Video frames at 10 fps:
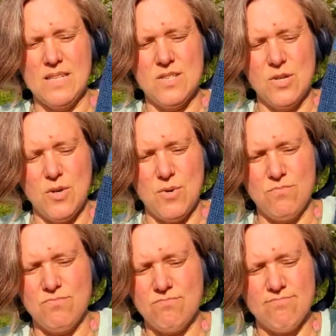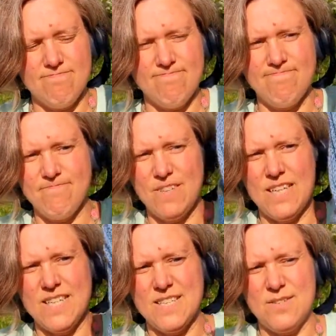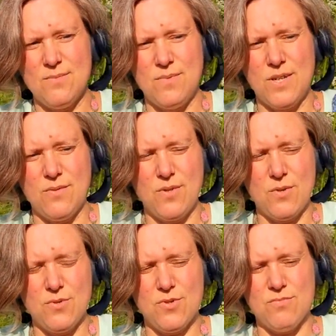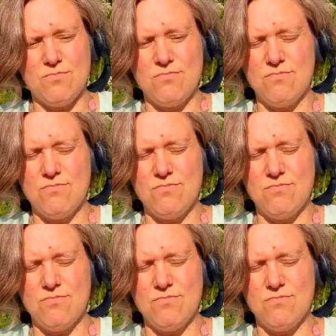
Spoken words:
So it's one of those